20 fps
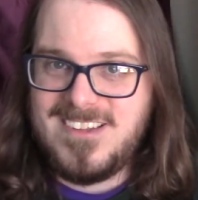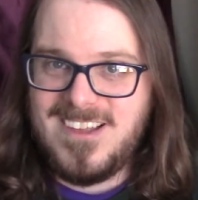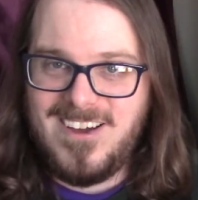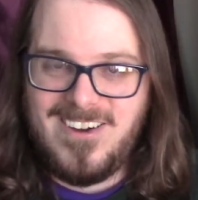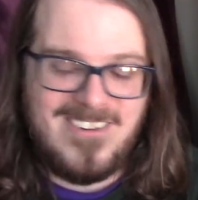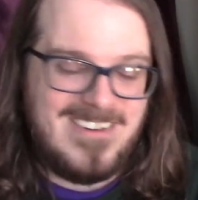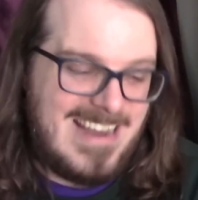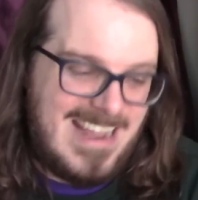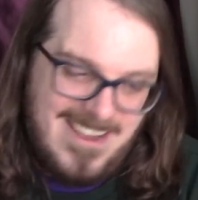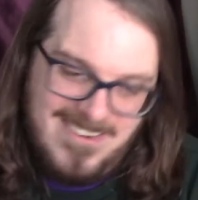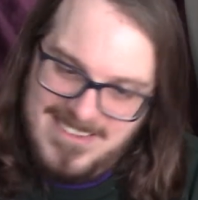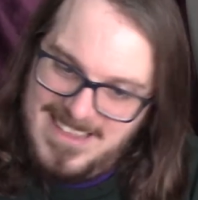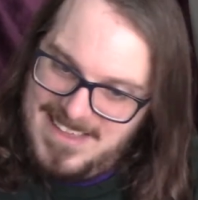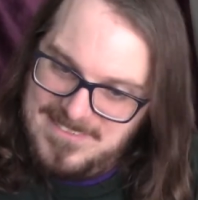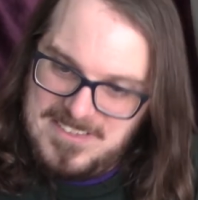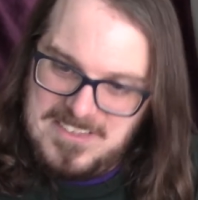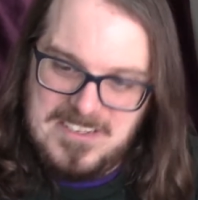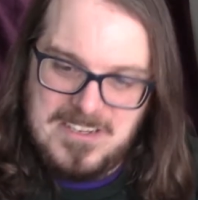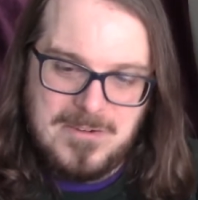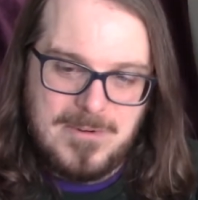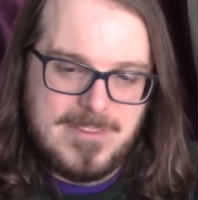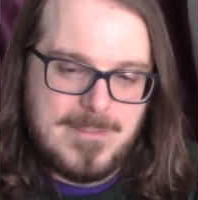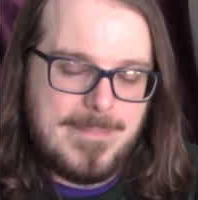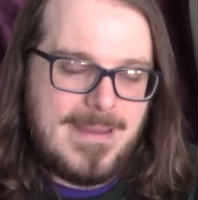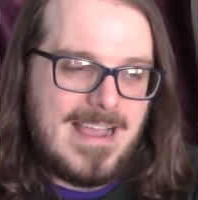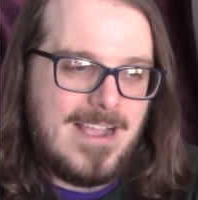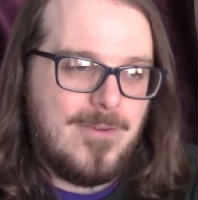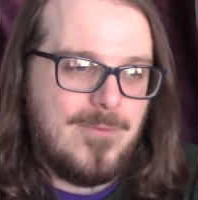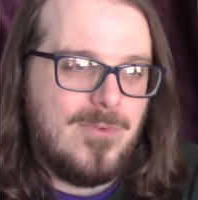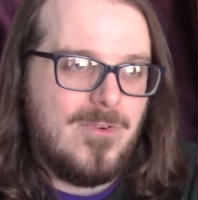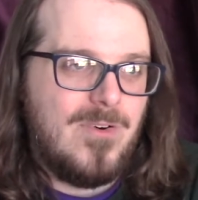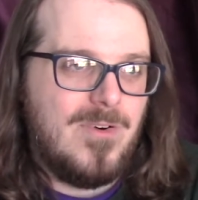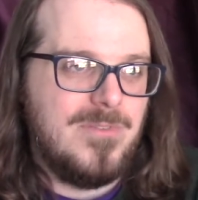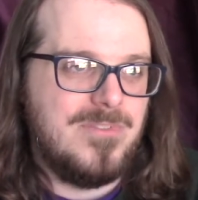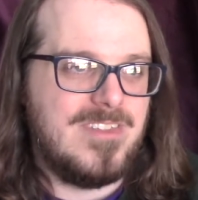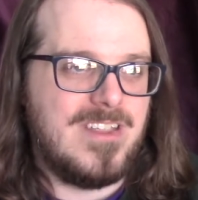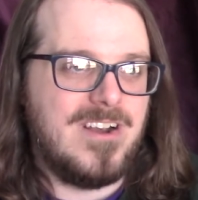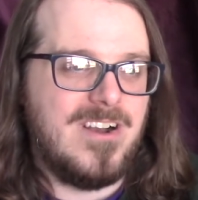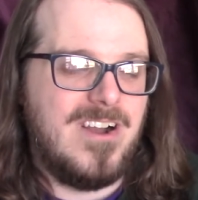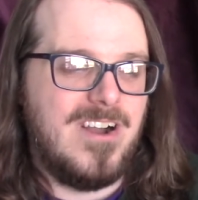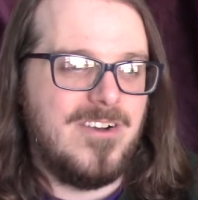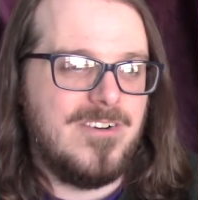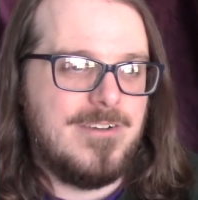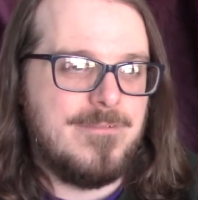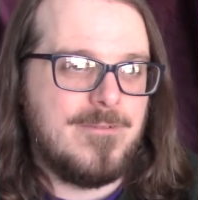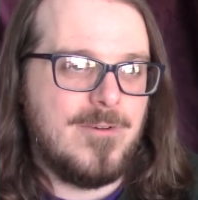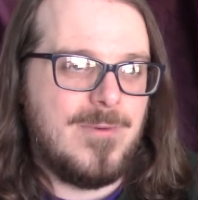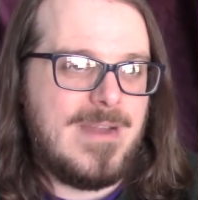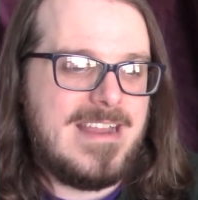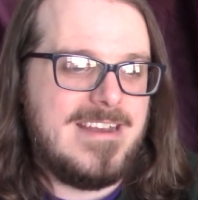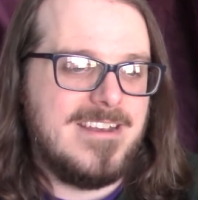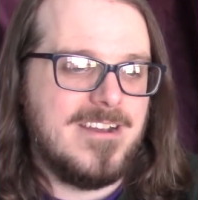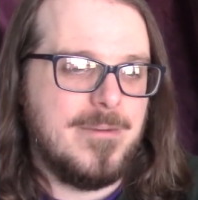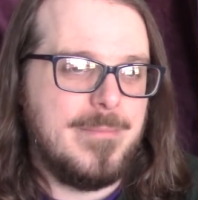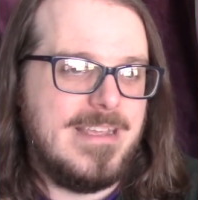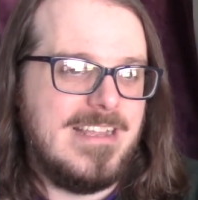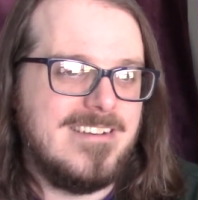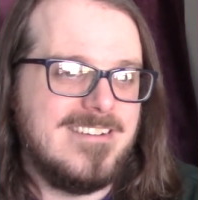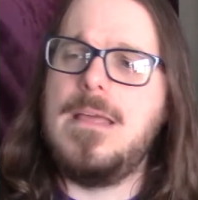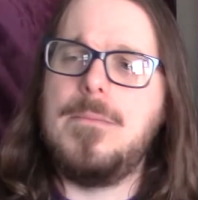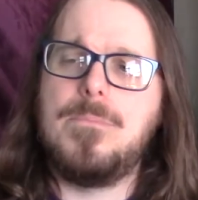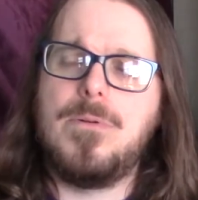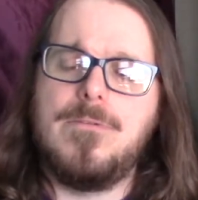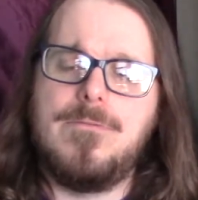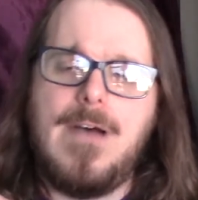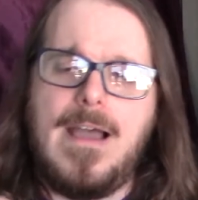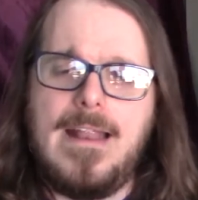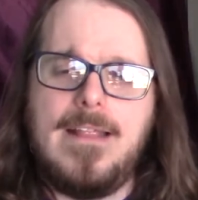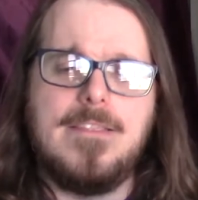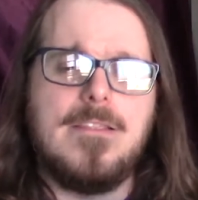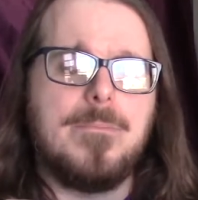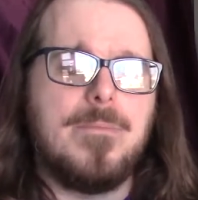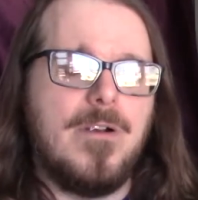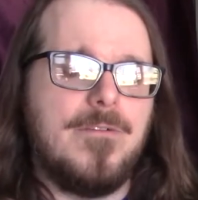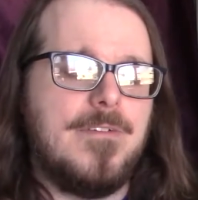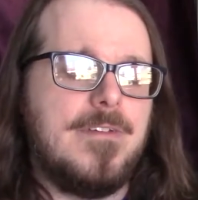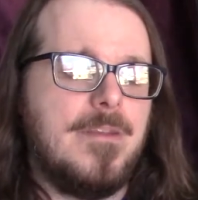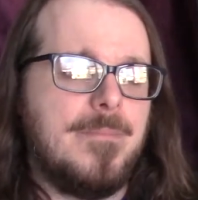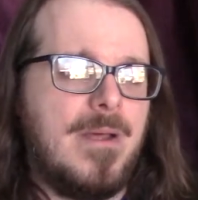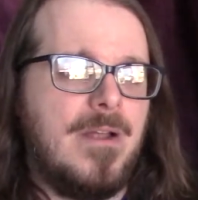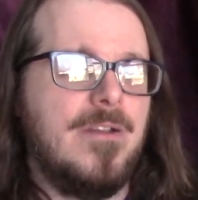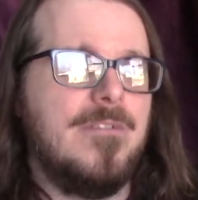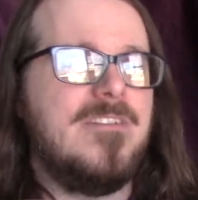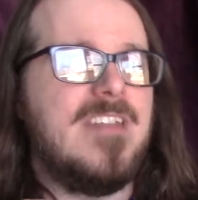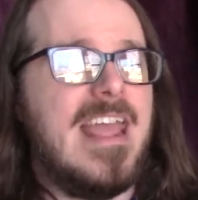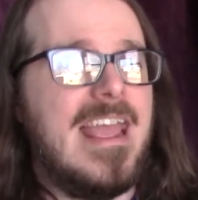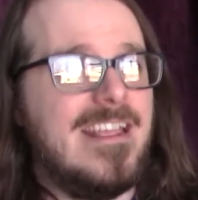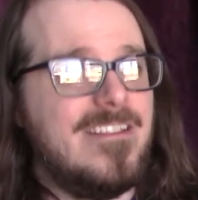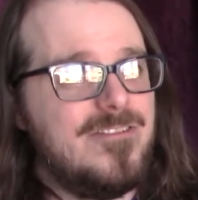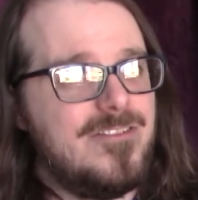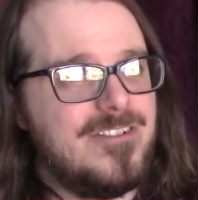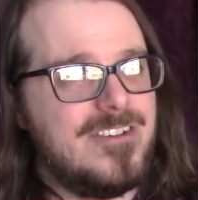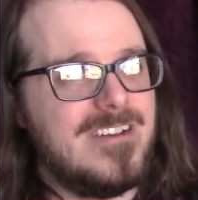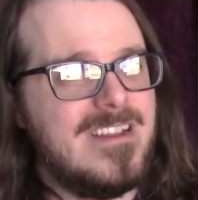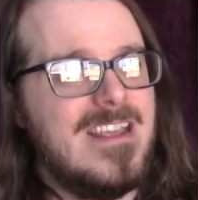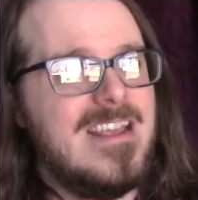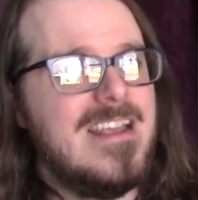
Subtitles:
So now you have to deal with a pack of wolves that are hungry for reindeer meat. It provided the perfect amount of tension,